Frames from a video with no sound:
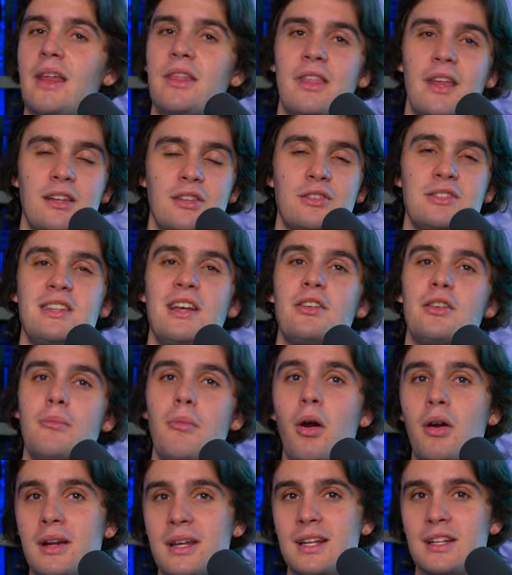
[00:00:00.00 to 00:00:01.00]
and then use the other
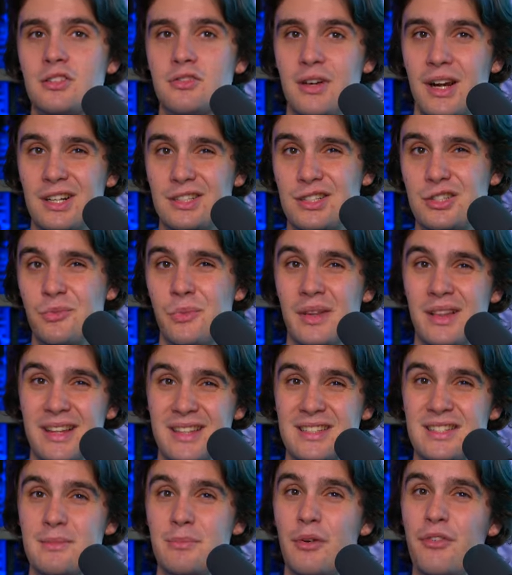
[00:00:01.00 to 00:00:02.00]
marketing strategies we
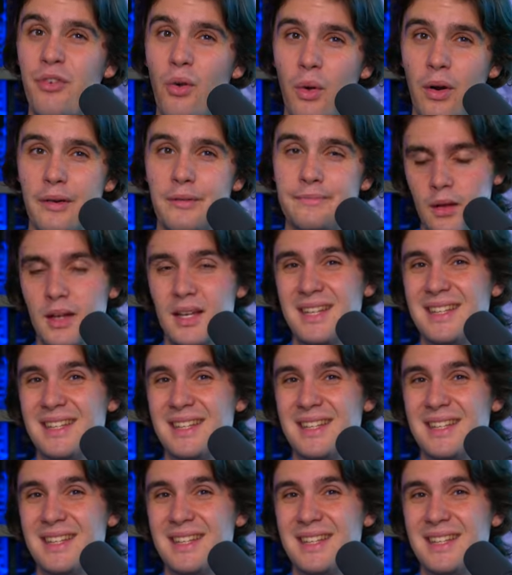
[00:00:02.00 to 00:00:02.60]
listed before.